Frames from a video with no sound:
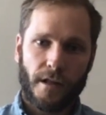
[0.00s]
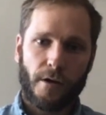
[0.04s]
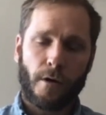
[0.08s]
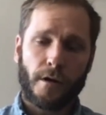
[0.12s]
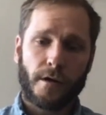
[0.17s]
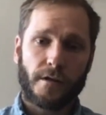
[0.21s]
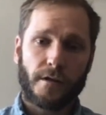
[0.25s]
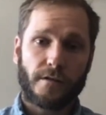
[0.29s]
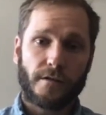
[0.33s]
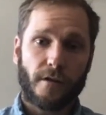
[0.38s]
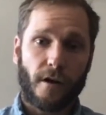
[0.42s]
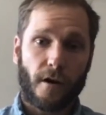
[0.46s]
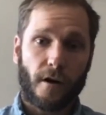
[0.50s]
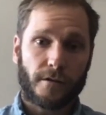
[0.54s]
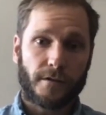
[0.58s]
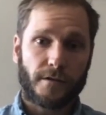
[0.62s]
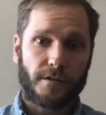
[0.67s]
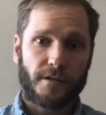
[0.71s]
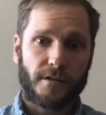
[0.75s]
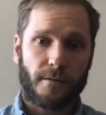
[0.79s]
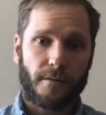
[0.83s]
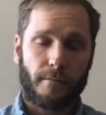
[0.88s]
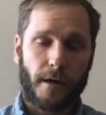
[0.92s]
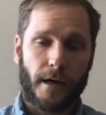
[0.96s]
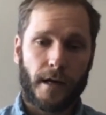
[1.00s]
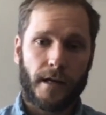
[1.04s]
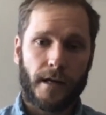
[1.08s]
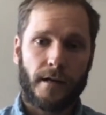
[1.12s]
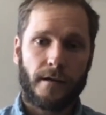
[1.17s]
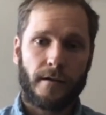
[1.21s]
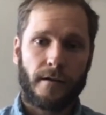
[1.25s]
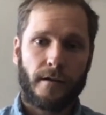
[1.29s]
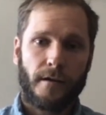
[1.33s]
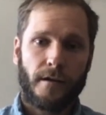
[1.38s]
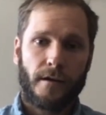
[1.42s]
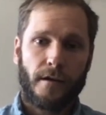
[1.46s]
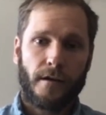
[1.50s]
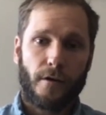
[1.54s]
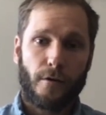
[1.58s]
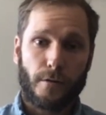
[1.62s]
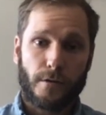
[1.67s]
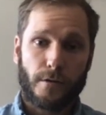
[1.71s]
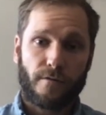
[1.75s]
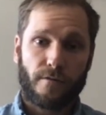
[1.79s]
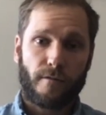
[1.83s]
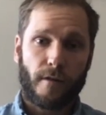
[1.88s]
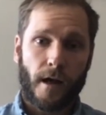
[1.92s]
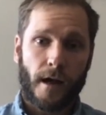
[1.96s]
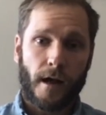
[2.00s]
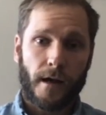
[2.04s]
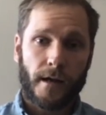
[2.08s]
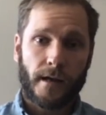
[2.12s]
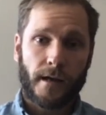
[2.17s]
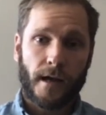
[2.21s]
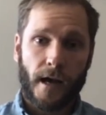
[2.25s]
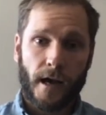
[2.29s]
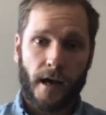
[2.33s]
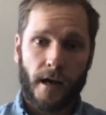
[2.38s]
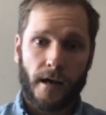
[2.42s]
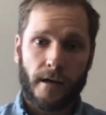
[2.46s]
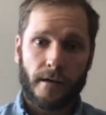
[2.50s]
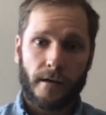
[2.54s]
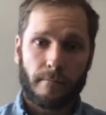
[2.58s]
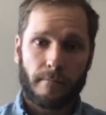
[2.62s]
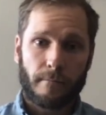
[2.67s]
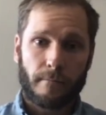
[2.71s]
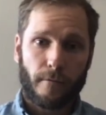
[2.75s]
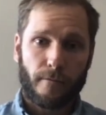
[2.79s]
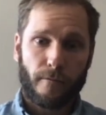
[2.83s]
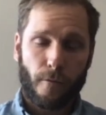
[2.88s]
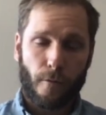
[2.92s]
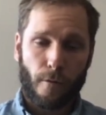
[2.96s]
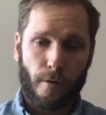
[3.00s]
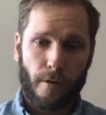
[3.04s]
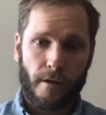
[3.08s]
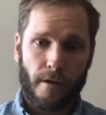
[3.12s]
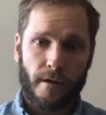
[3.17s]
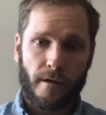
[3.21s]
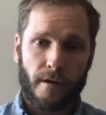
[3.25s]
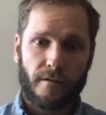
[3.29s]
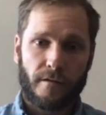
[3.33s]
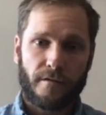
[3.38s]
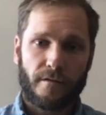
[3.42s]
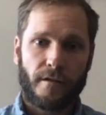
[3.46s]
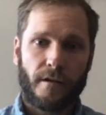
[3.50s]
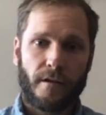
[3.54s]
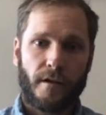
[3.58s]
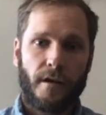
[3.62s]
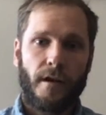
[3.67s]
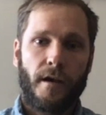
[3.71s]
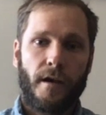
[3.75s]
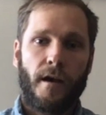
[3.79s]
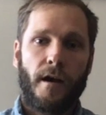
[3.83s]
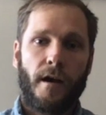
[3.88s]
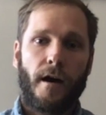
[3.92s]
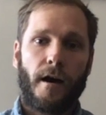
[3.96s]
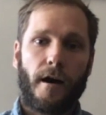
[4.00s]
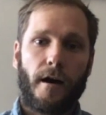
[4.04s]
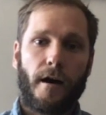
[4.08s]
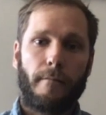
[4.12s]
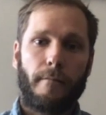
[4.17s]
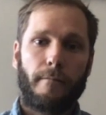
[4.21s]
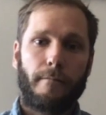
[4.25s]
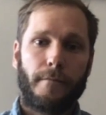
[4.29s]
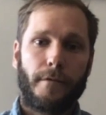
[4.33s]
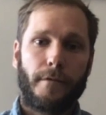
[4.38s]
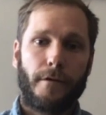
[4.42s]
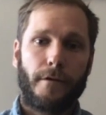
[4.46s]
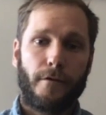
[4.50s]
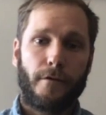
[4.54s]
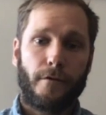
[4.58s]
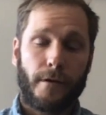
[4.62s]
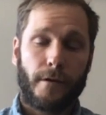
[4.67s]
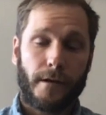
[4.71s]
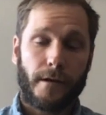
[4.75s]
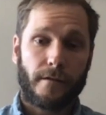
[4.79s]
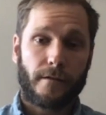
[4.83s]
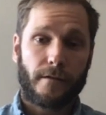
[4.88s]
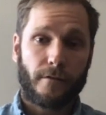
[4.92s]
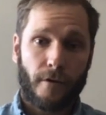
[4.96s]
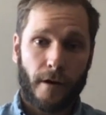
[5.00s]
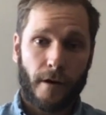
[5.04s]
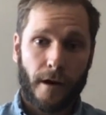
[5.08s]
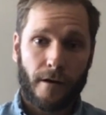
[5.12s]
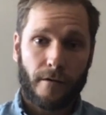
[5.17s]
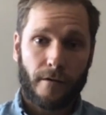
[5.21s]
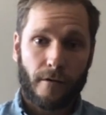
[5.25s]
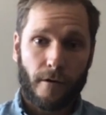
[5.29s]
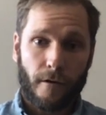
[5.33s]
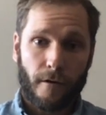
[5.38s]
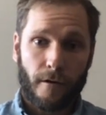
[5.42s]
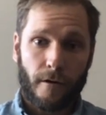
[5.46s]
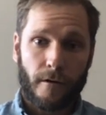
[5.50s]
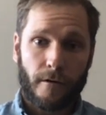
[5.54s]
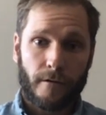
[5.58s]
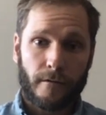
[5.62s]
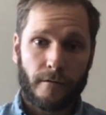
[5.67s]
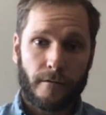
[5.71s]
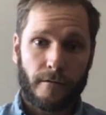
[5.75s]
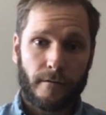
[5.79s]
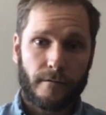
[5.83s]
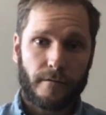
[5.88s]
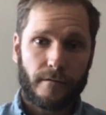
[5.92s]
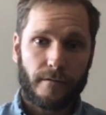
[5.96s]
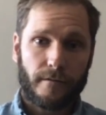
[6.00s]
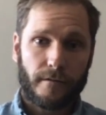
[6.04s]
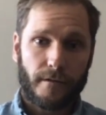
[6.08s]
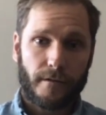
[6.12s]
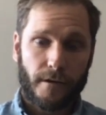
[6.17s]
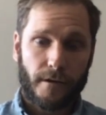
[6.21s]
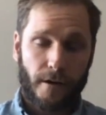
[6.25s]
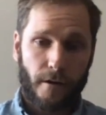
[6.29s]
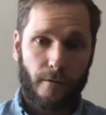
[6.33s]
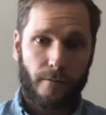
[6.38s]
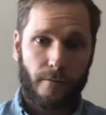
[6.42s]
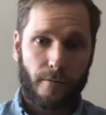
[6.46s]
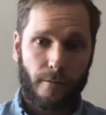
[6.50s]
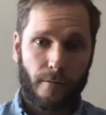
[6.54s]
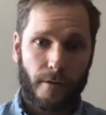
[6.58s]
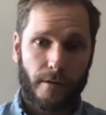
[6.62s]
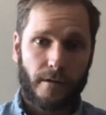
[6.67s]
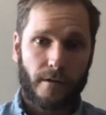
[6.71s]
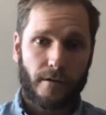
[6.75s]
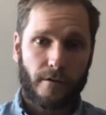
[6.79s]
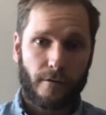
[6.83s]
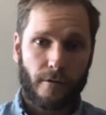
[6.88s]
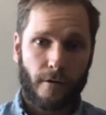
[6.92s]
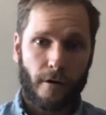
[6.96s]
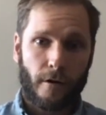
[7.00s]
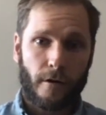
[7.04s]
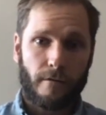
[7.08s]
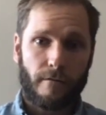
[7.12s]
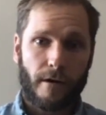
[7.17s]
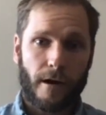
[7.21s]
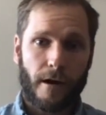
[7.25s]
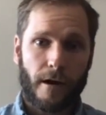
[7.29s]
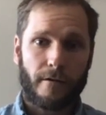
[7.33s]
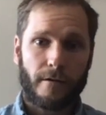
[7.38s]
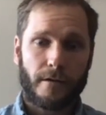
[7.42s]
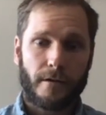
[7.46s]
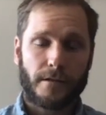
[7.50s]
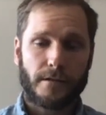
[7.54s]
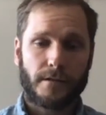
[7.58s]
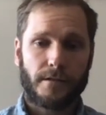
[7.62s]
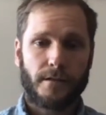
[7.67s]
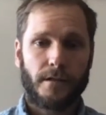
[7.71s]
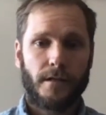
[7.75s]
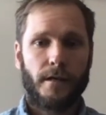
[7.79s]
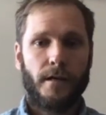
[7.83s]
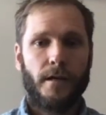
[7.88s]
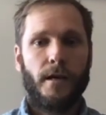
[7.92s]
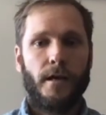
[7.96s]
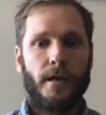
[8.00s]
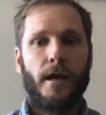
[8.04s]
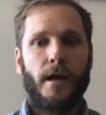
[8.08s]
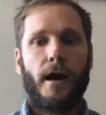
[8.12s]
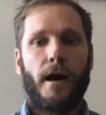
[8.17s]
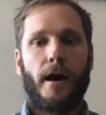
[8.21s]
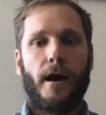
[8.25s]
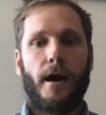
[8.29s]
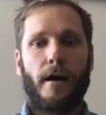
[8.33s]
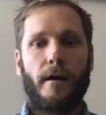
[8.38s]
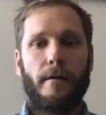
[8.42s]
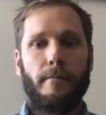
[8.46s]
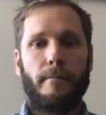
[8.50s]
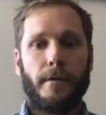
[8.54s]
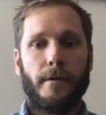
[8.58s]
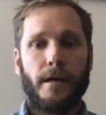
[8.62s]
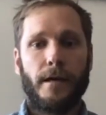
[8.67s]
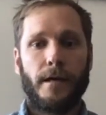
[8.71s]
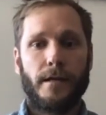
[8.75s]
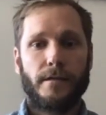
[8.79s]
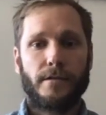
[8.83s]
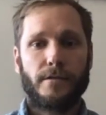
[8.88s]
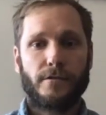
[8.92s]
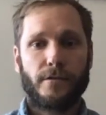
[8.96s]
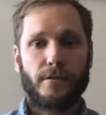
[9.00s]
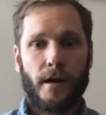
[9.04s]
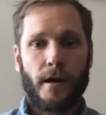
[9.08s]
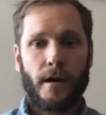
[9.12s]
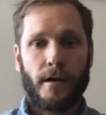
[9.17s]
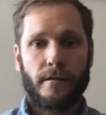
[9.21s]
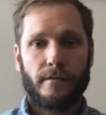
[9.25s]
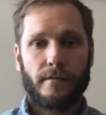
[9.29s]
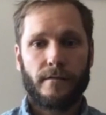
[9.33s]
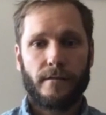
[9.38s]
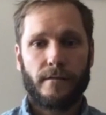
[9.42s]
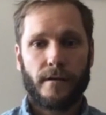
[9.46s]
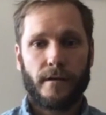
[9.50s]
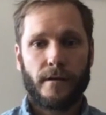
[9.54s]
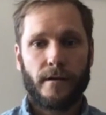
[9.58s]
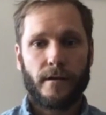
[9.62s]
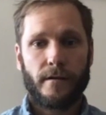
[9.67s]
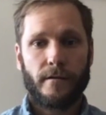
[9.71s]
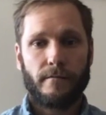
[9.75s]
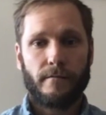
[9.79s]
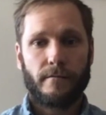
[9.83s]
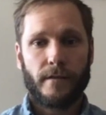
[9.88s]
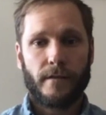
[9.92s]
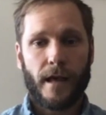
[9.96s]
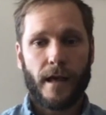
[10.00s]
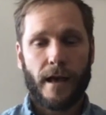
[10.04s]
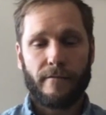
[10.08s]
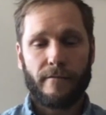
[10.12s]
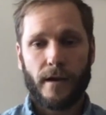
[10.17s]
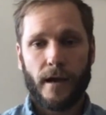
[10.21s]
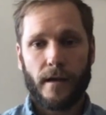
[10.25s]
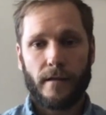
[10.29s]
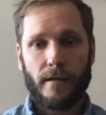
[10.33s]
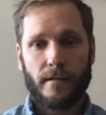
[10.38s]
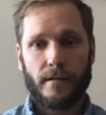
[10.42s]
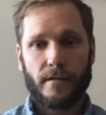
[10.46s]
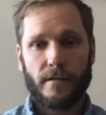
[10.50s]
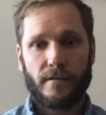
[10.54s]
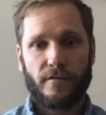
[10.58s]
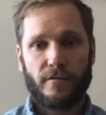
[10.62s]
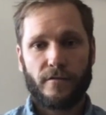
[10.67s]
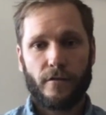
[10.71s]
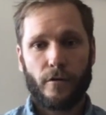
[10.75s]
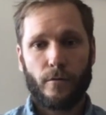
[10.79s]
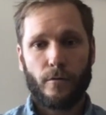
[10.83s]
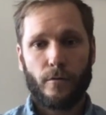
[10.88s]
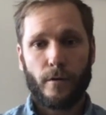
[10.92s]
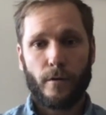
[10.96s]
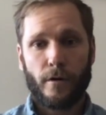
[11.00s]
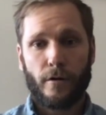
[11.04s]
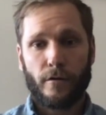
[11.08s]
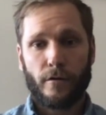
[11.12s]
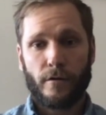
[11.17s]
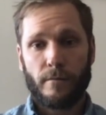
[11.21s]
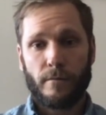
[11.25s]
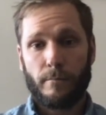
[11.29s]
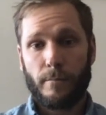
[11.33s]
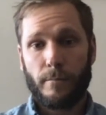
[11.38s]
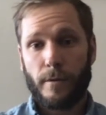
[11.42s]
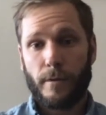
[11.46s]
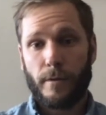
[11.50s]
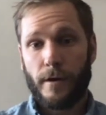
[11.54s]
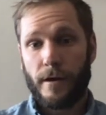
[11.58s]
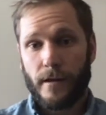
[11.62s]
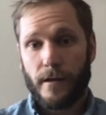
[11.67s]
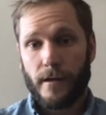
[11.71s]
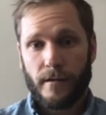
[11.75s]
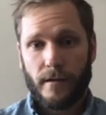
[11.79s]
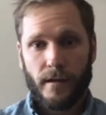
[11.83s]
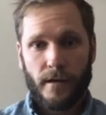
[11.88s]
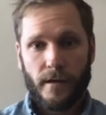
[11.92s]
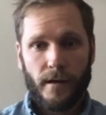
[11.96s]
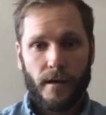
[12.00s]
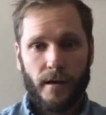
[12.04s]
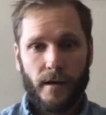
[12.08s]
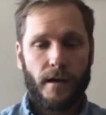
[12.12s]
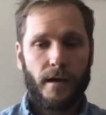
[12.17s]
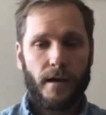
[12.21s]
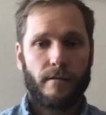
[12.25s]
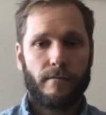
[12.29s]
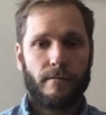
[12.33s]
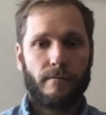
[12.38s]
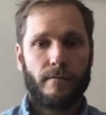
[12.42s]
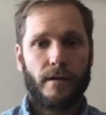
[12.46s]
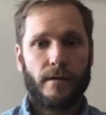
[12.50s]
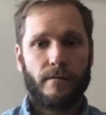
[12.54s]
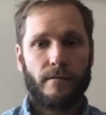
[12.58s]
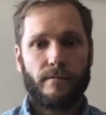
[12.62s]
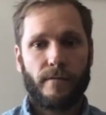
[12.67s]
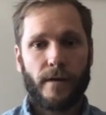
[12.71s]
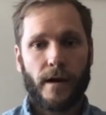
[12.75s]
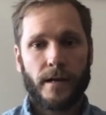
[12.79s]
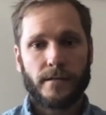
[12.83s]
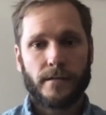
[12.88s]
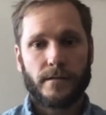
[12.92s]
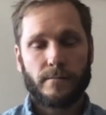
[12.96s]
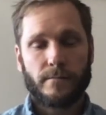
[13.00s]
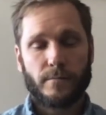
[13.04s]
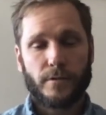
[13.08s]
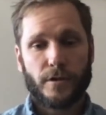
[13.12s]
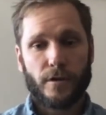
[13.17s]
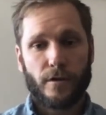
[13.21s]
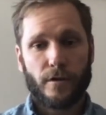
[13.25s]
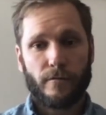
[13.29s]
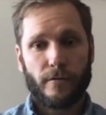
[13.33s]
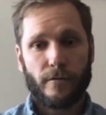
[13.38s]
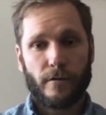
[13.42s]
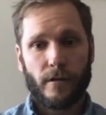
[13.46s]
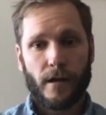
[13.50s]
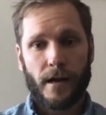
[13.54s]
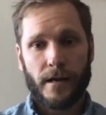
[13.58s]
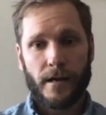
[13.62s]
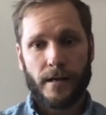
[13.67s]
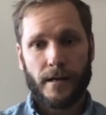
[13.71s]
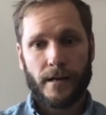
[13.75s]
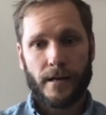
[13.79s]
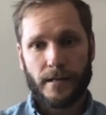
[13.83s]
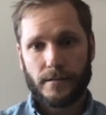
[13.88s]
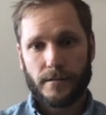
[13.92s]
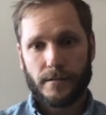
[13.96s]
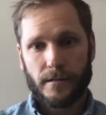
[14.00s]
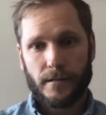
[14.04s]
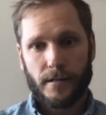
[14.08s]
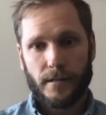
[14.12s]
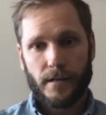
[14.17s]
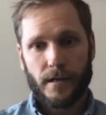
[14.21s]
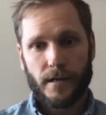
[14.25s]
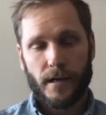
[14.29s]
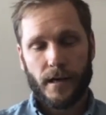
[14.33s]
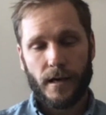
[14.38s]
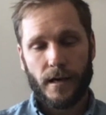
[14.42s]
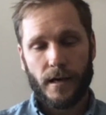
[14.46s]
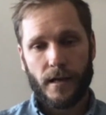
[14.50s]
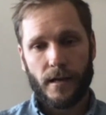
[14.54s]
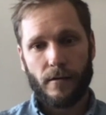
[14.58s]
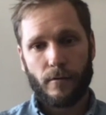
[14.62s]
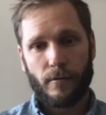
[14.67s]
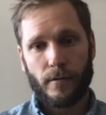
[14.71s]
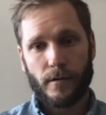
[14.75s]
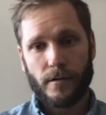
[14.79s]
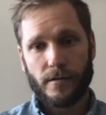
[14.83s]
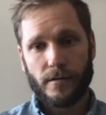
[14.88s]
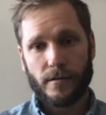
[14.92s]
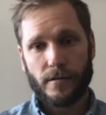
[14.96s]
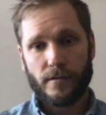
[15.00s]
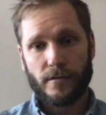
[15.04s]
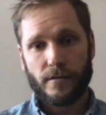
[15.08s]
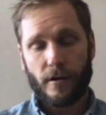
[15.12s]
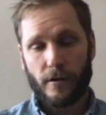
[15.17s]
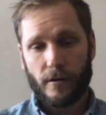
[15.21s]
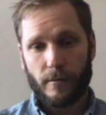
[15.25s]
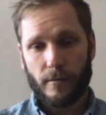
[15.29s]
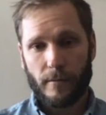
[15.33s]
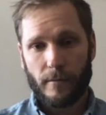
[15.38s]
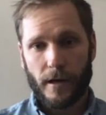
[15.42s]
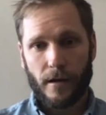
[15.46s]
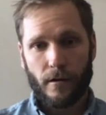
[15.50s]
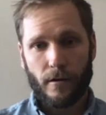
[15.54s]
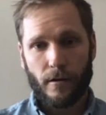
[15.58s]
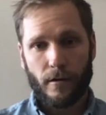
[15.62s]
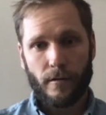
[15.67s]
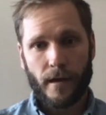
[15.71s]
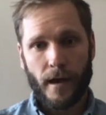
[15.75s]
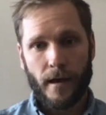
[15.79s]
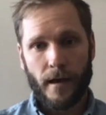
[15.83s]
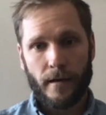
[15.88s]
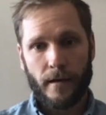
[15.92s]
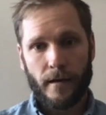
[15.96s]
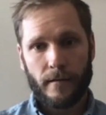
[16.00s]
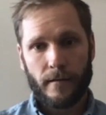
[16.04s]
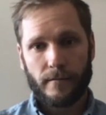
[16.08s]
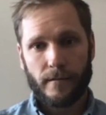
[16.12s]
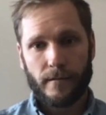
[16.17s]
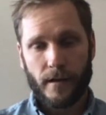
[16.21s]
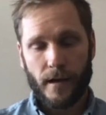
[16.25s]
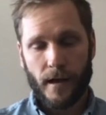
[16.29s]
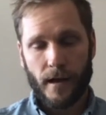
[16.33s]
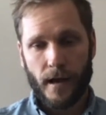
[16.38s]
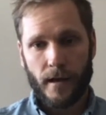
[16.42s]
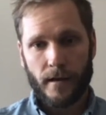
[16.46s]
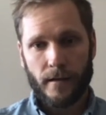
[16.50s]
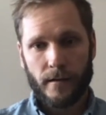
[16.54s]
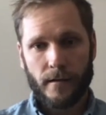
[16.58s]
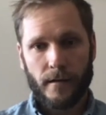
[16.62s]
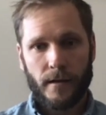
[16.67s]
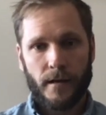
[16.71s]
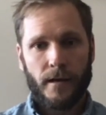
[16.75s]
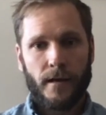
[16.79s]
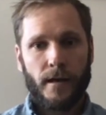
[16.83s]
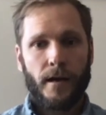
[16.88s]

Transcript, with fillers: they wanted to talk to somebody who was flying high before this, um, who hit the ground hard, you know, with the coronavirus, um, and is trying to navigate this new world and pivot and, and find some silver linings. And I want to talk about all that today.